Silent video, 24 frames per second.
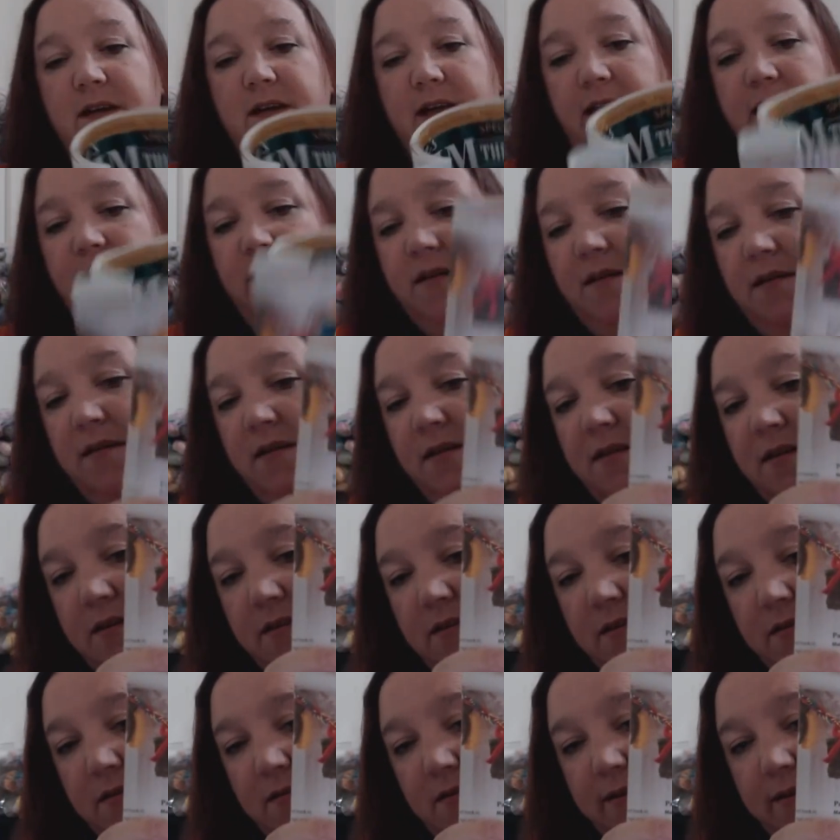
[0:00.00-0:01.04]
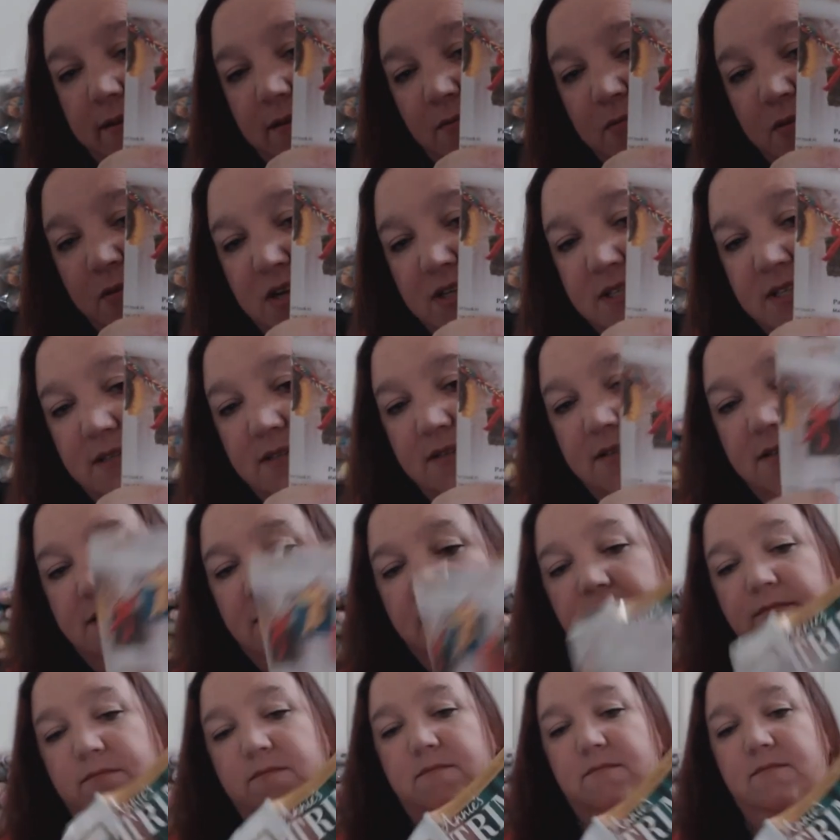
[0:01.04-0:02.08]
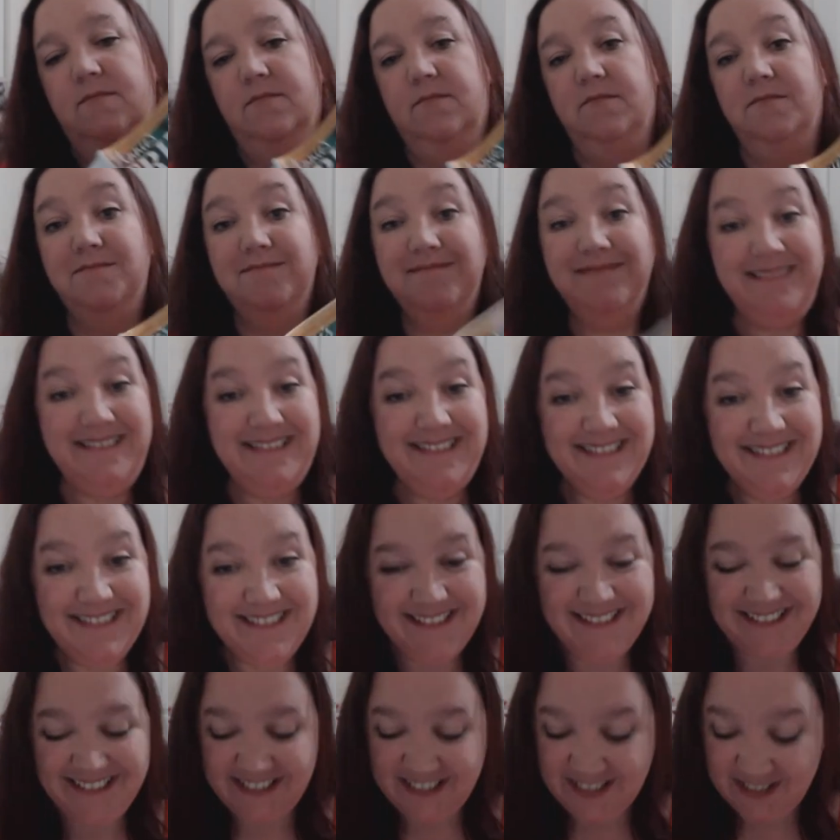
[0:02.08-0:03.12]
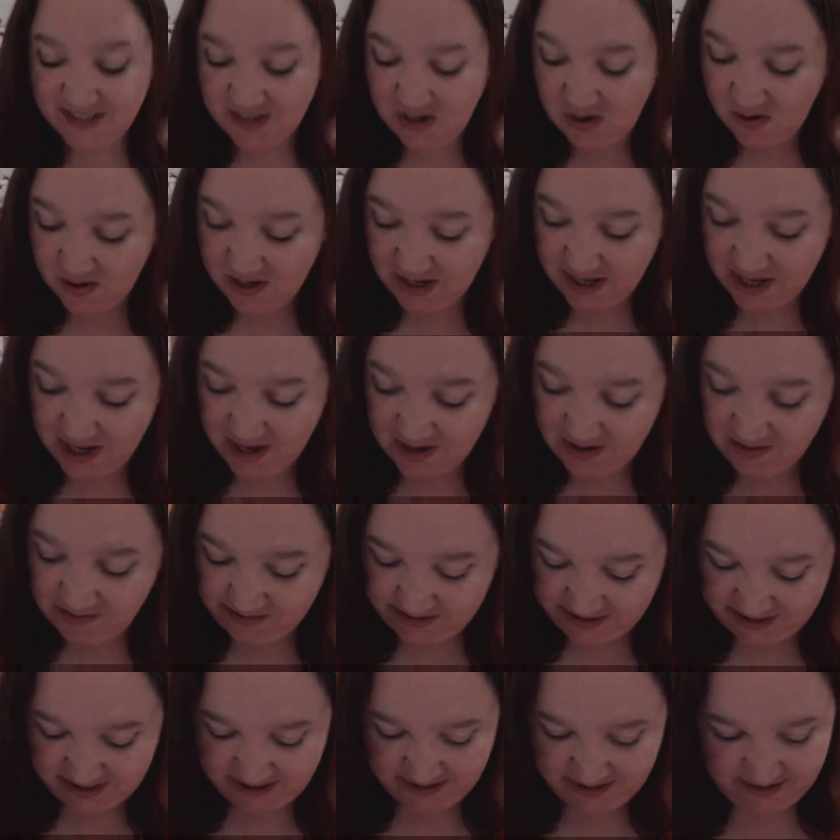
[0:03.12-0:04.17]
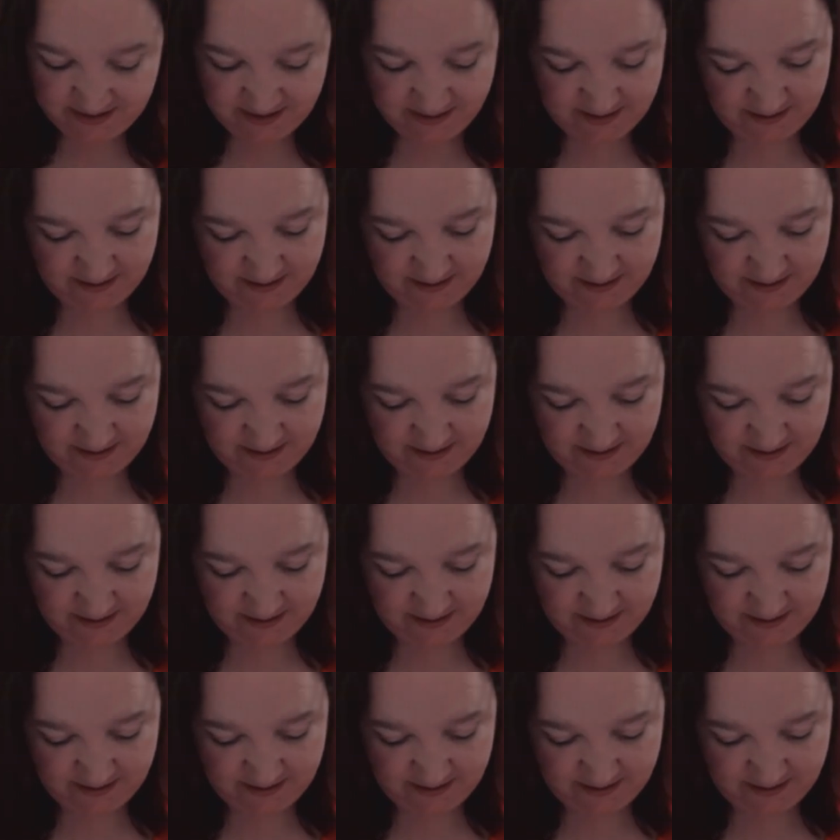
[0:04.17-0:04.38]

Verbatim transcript: Look at the little presents. So cute.